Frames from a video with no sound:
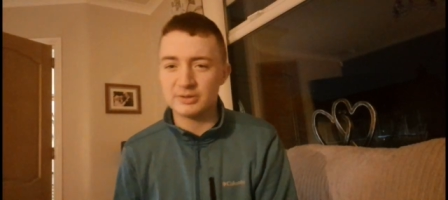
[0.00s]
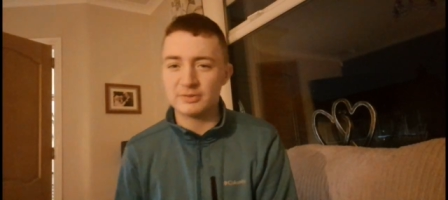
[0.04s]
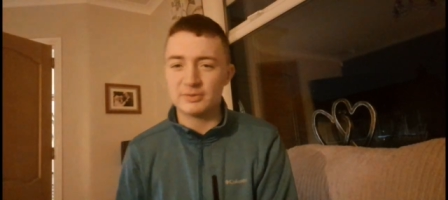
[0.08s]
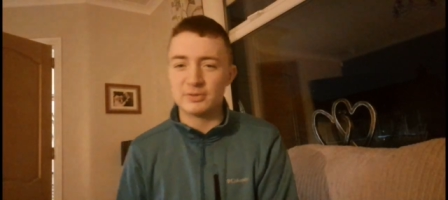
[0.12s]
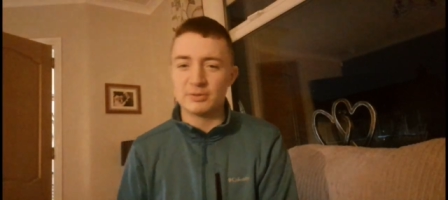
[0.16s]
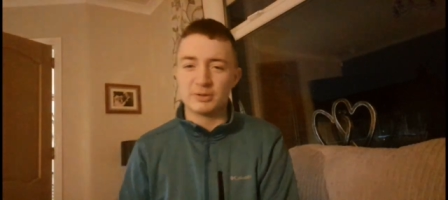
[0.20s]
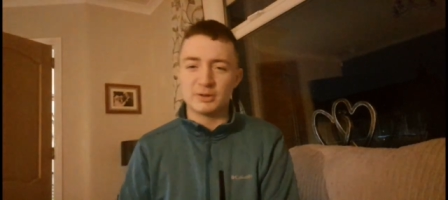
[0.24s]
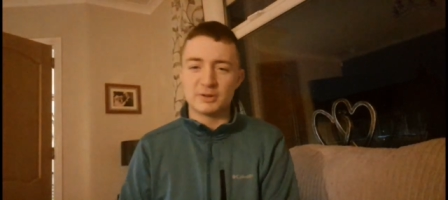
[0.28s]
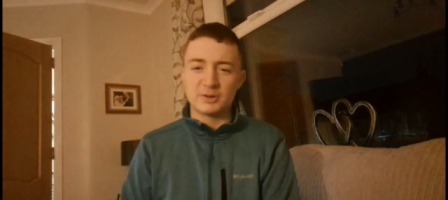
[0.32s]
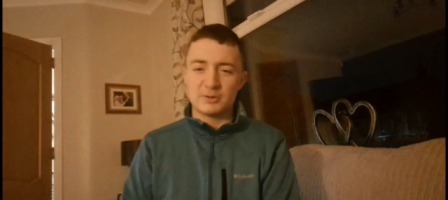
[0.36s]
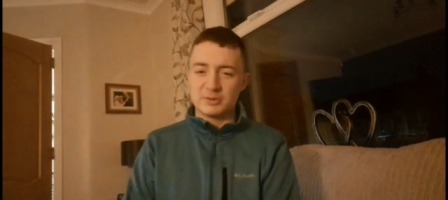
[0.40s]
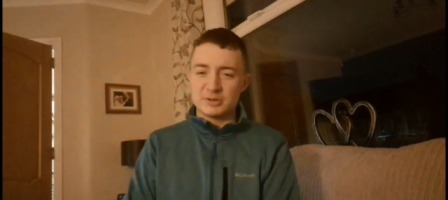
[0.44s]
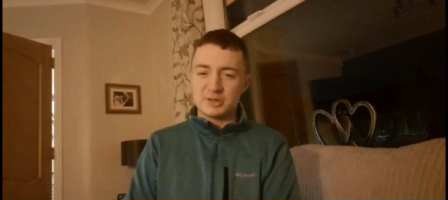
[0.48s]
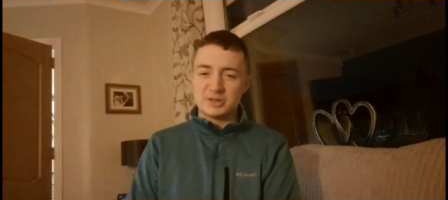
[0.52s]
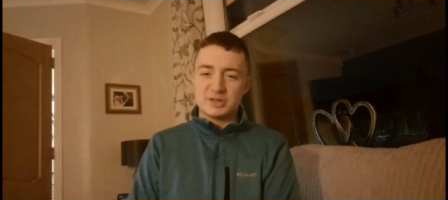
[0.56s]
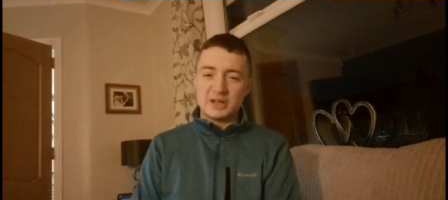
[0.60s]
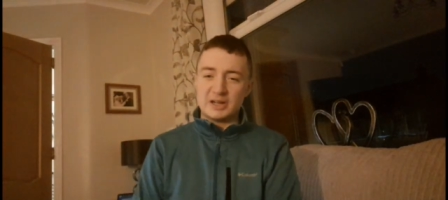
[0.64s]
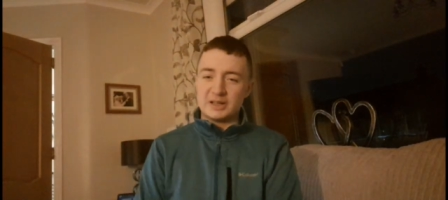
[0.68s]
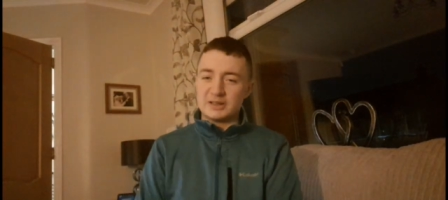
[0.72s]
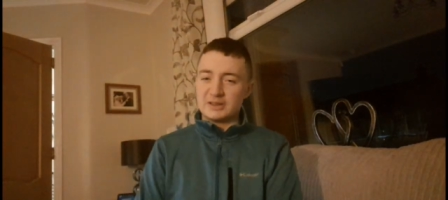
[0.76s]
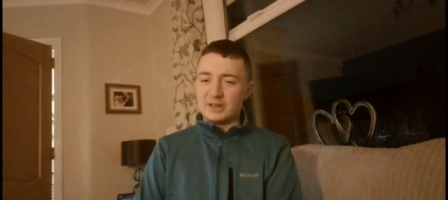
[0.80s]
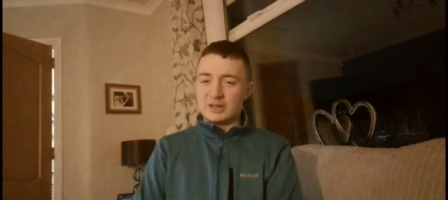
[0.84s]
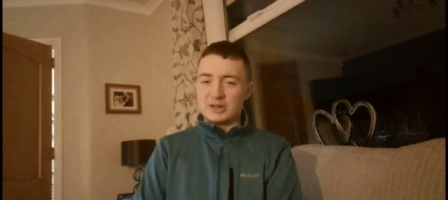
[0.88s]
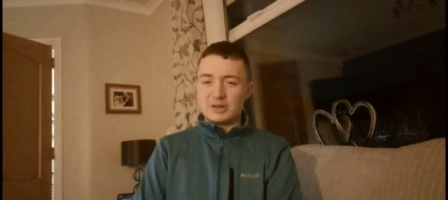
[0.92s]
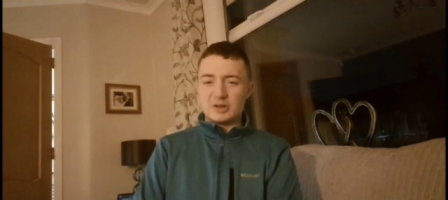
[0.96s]
if you want to go and
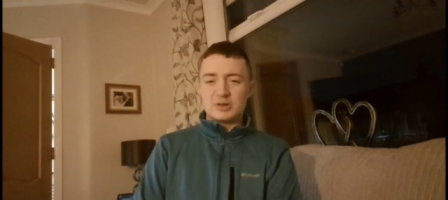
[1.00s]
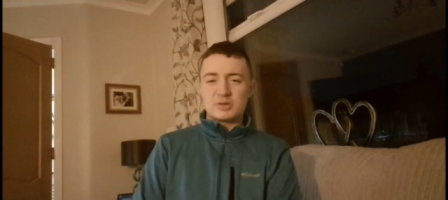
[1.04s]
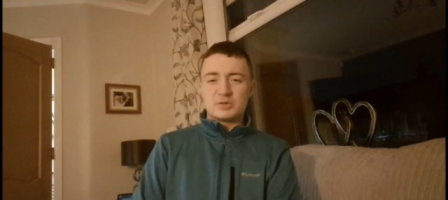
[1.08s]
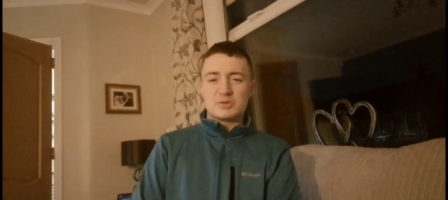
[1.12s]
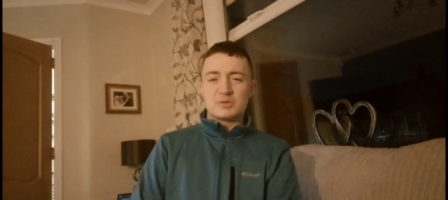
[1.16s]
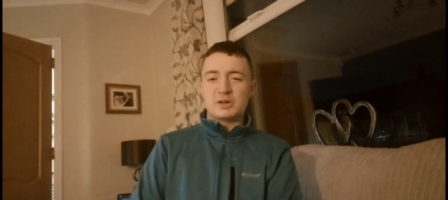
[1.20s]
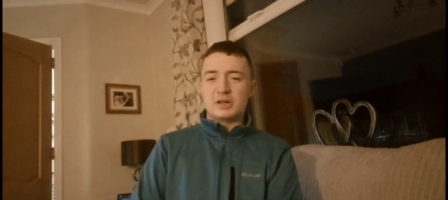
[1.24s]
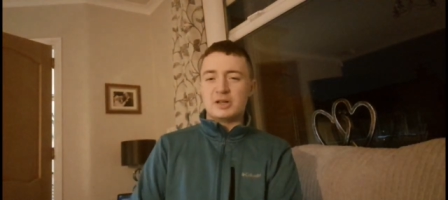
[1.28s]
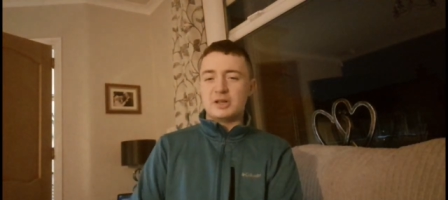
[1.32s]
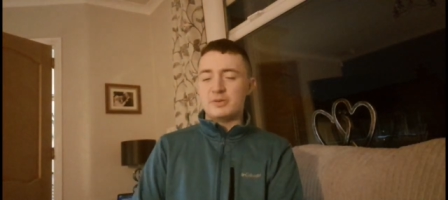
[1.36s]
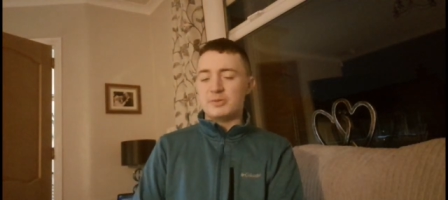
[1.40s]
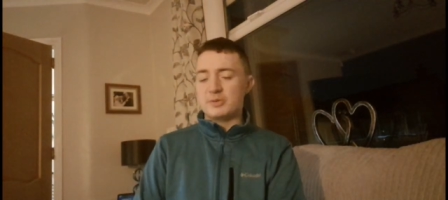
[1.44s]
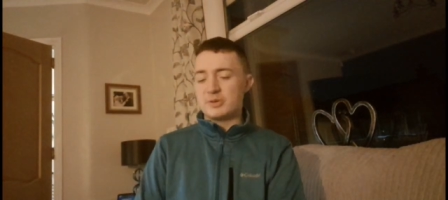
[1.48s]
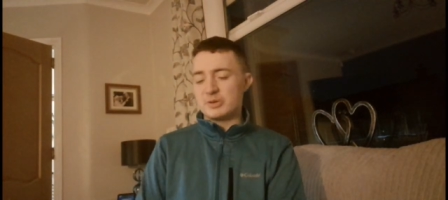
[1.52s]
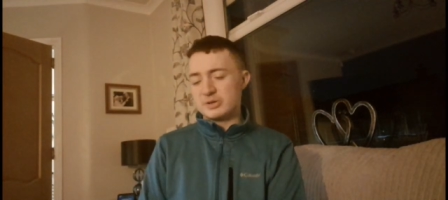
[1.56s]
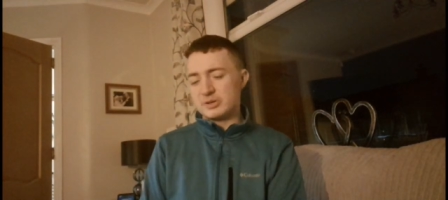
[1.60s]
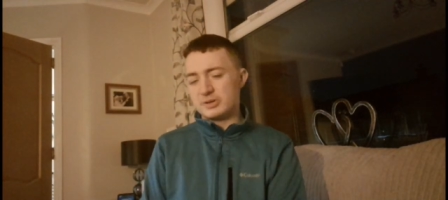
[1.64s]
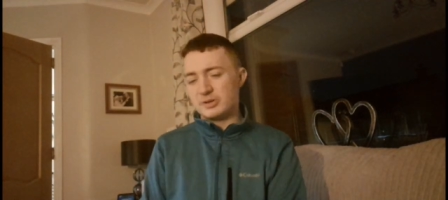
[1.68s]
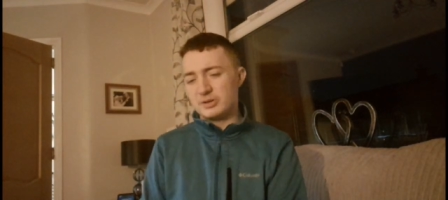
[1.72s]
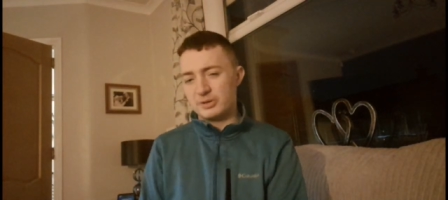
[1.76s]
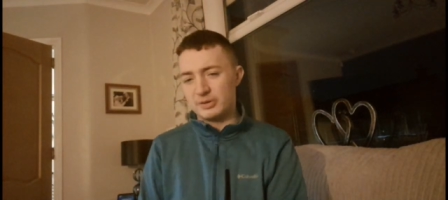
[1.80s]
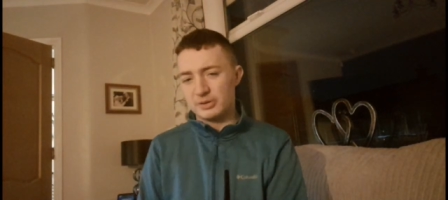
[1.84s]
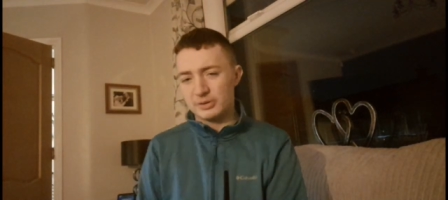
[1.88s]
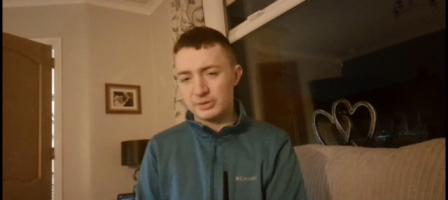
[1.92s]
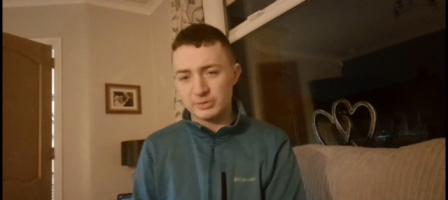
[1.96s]
check that out as well, it was
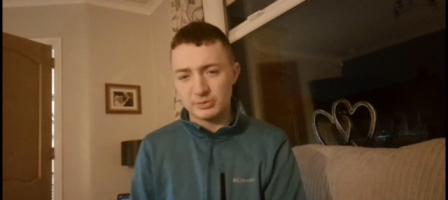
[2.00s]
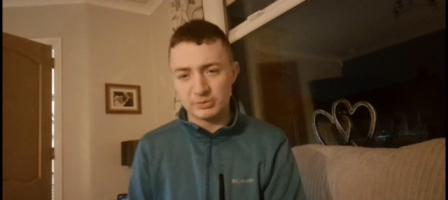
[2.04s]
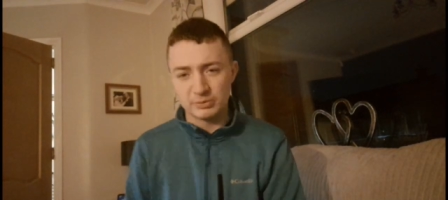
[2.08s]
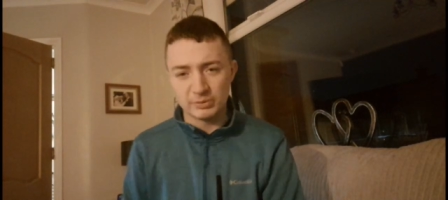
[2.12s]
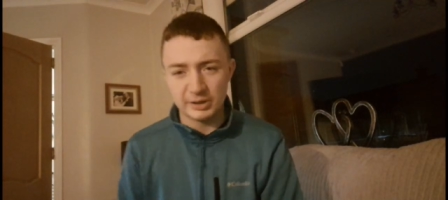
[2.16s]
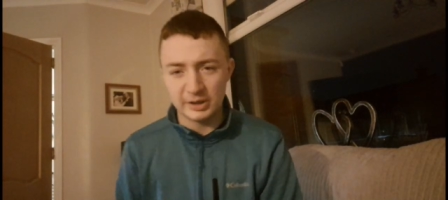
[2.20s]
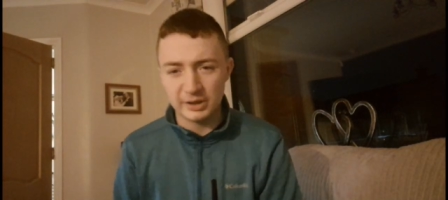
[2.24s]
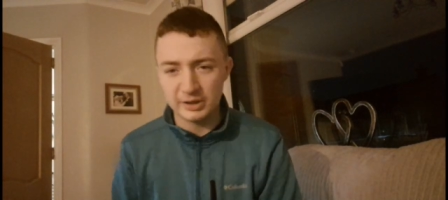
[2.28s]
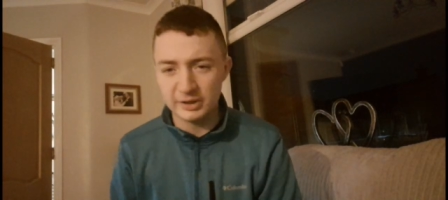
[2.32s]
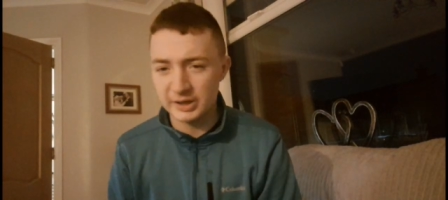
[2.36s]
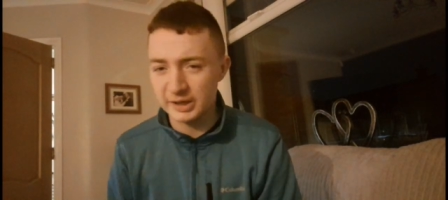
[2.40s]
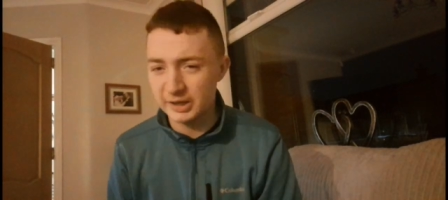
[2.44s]
unreal.